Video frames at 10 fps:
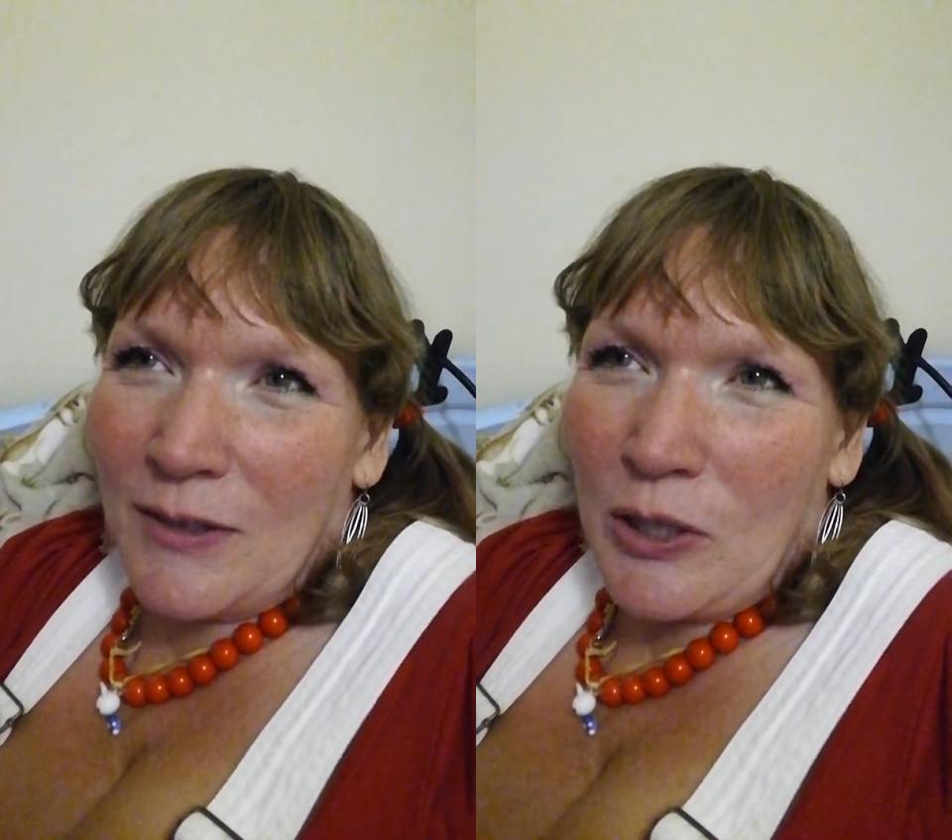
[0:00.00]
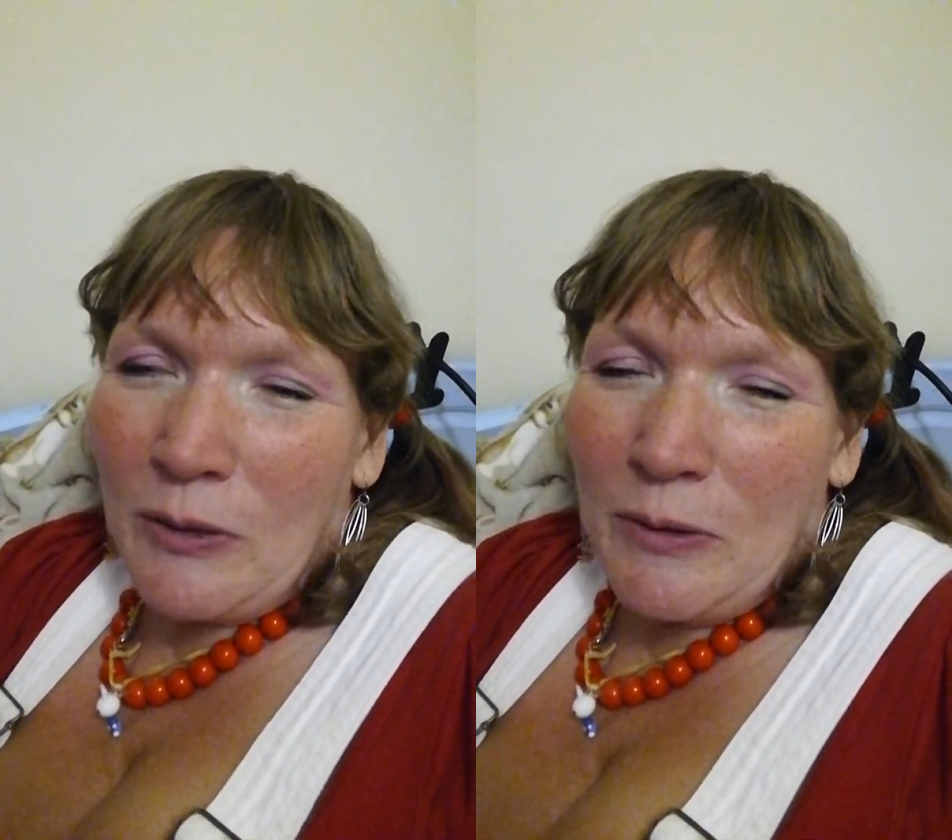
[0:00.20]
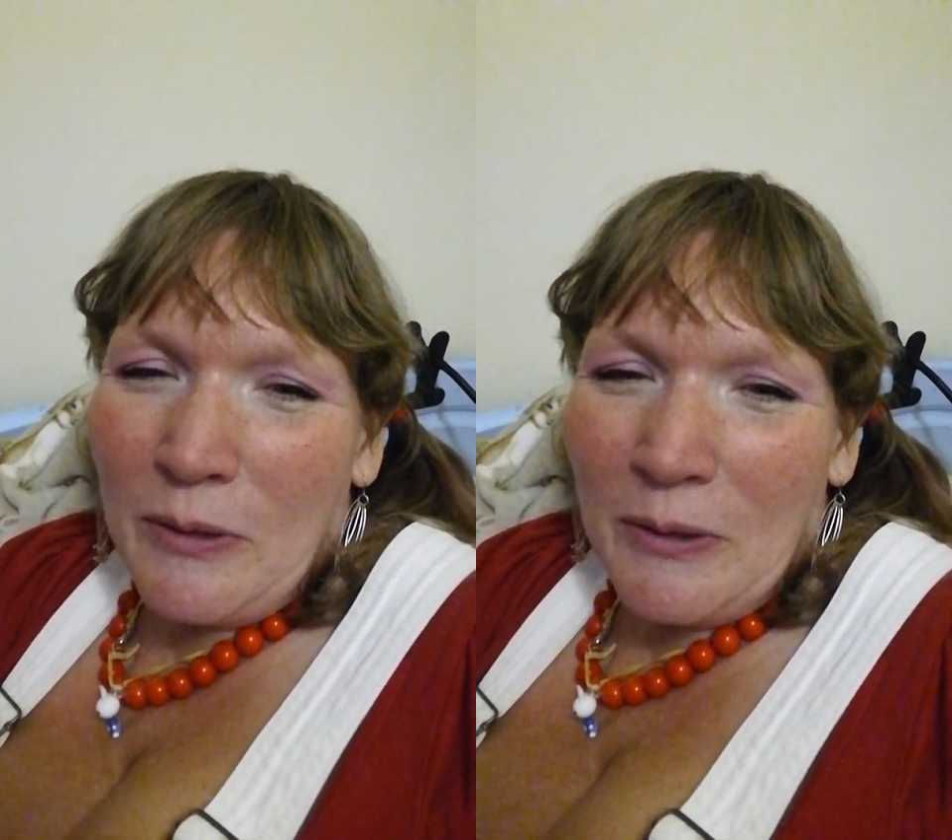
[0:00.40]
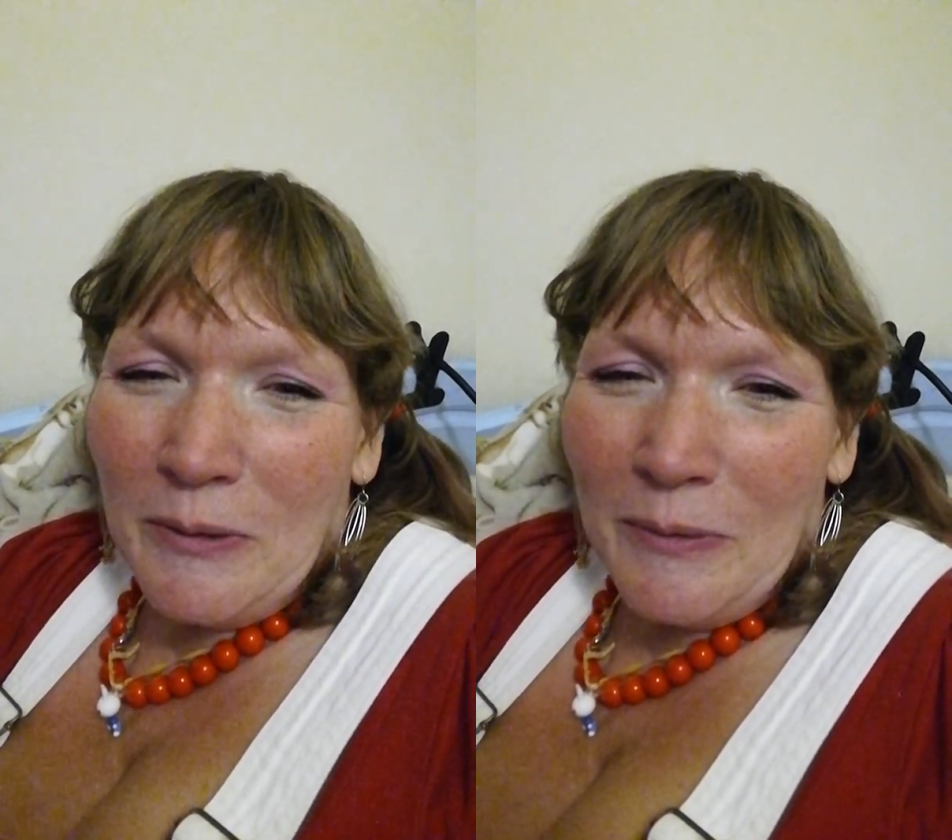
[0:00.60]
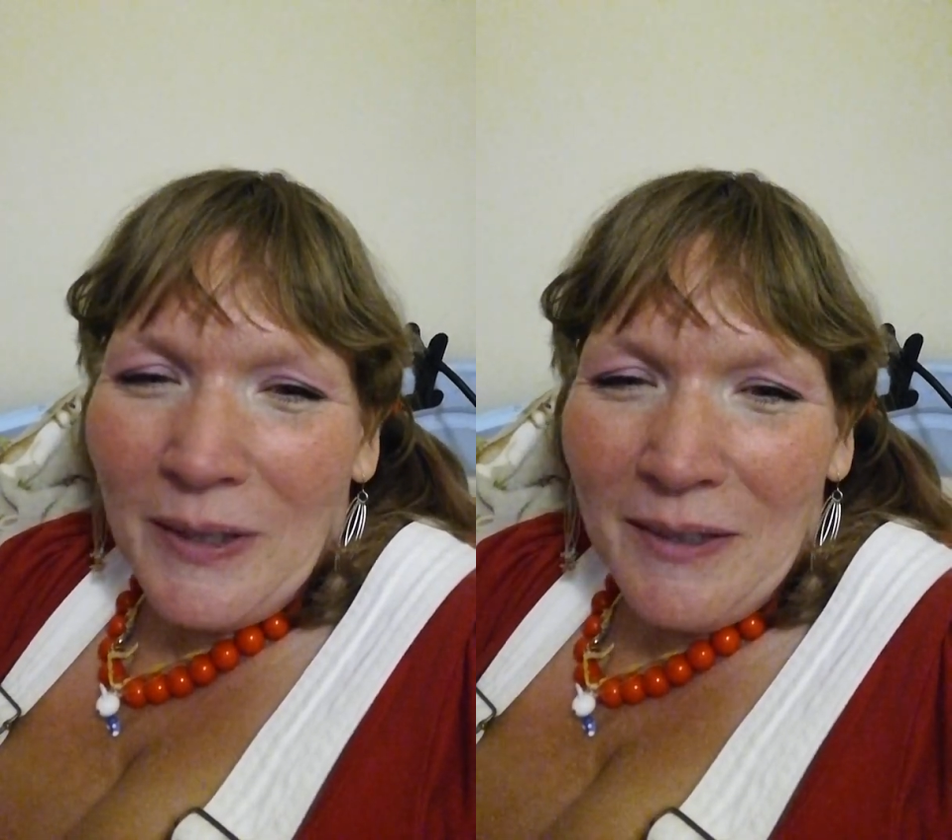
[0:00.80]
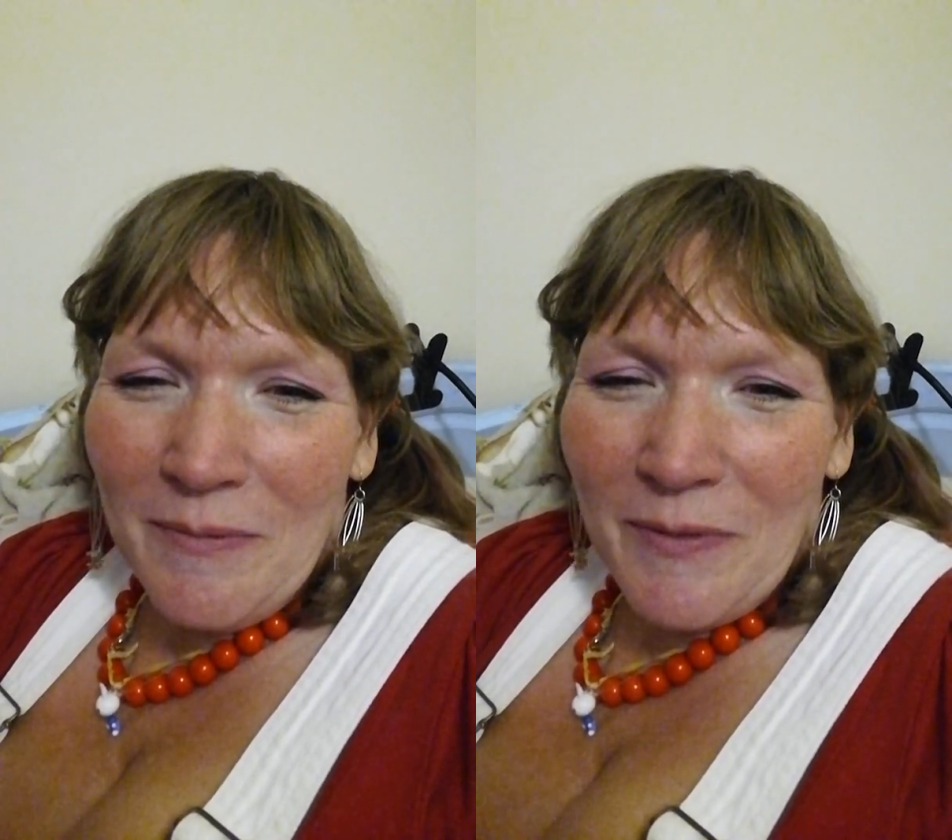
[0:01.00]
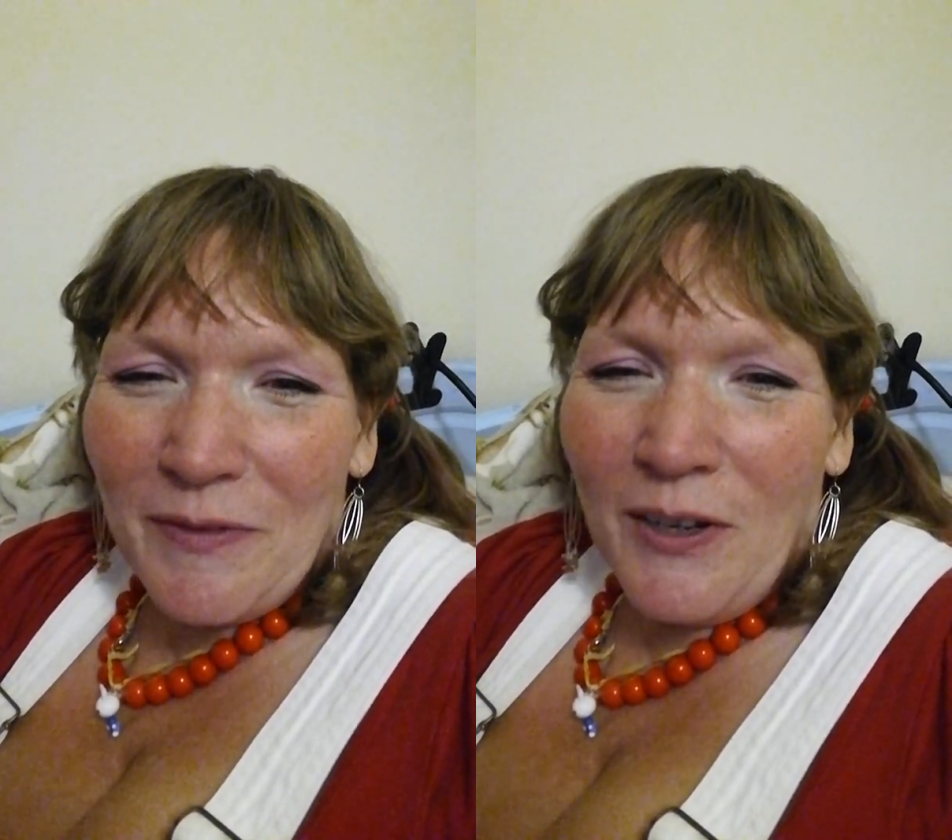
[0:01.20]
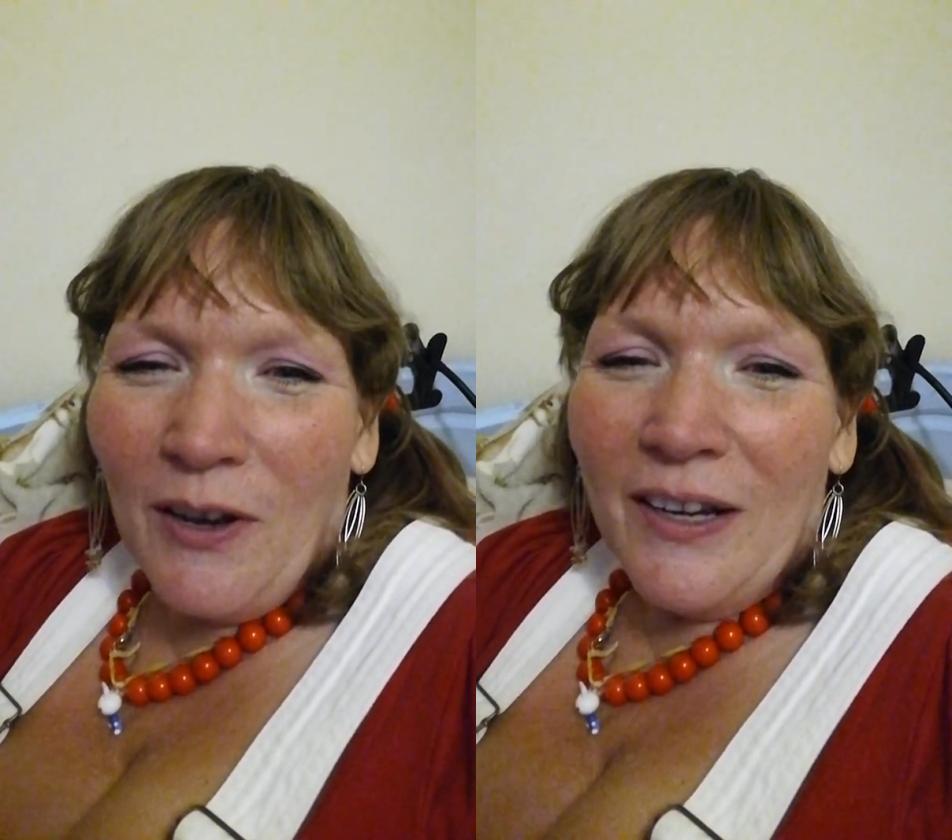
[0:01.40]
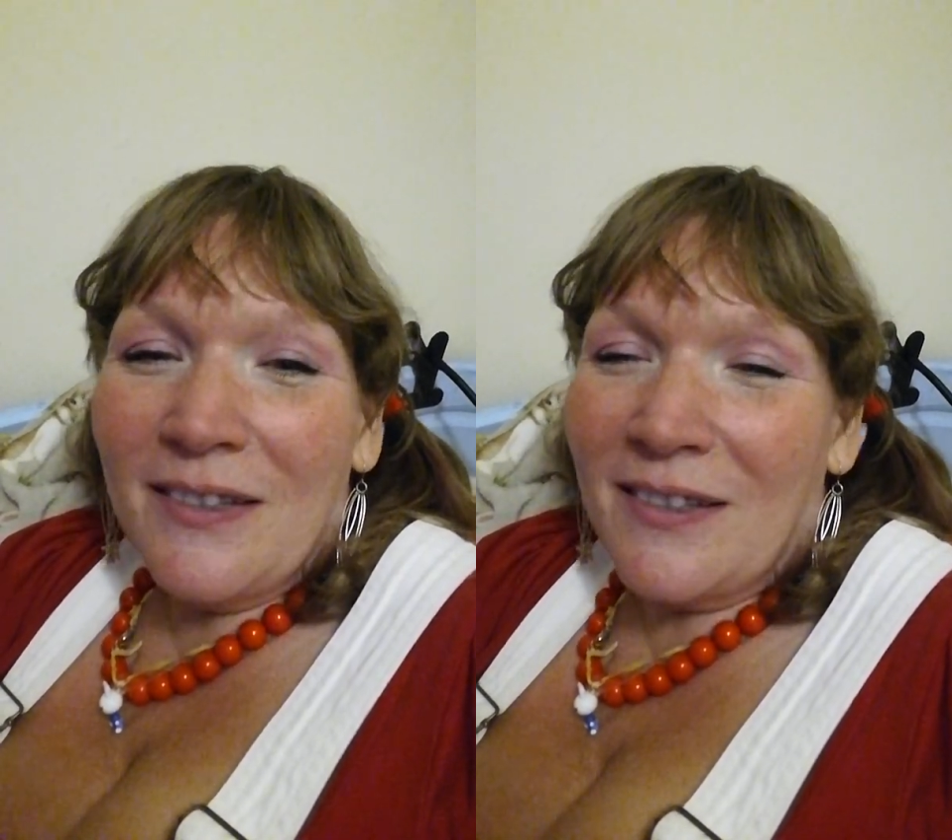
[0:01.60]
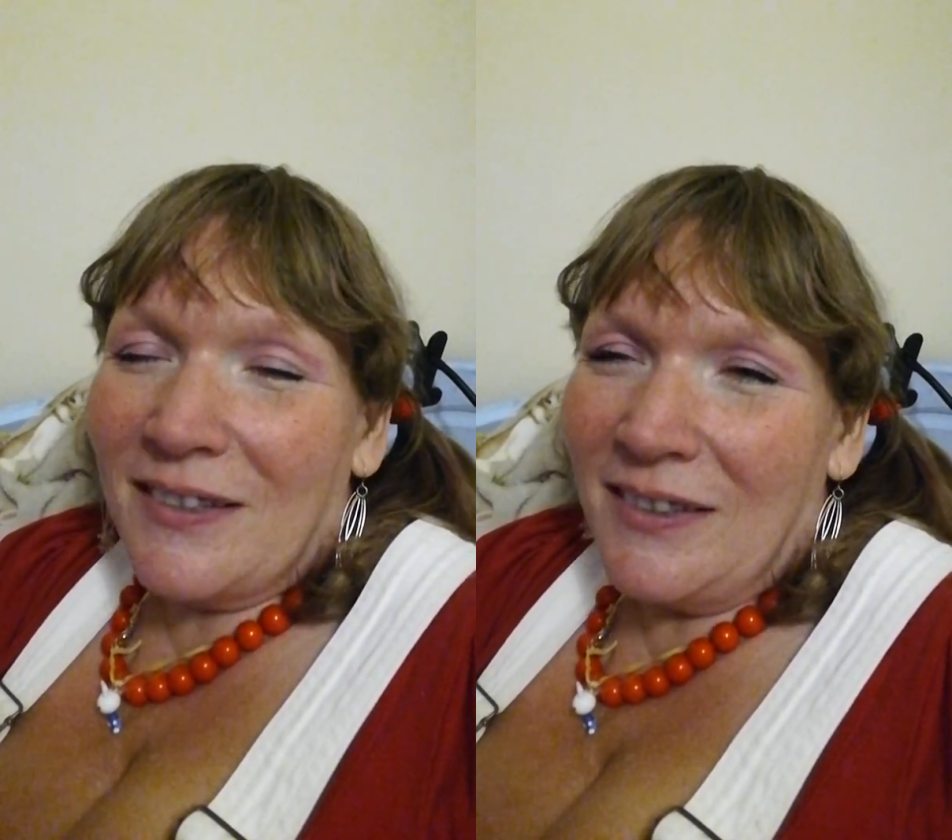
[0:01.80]
Google
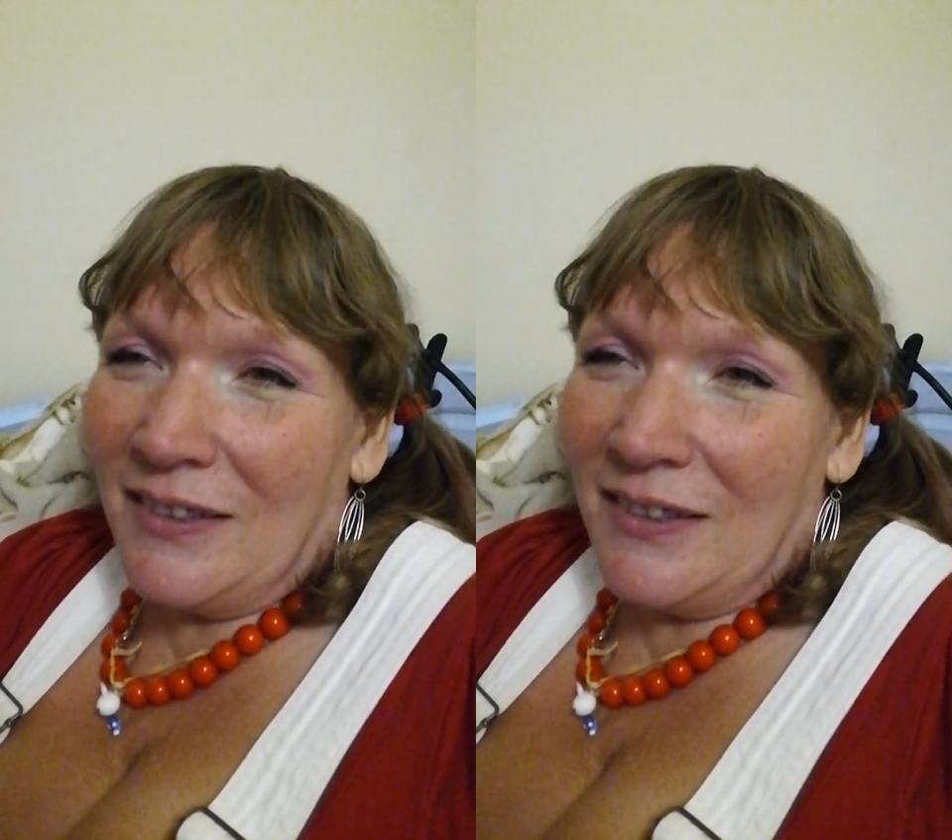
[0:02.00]
flights,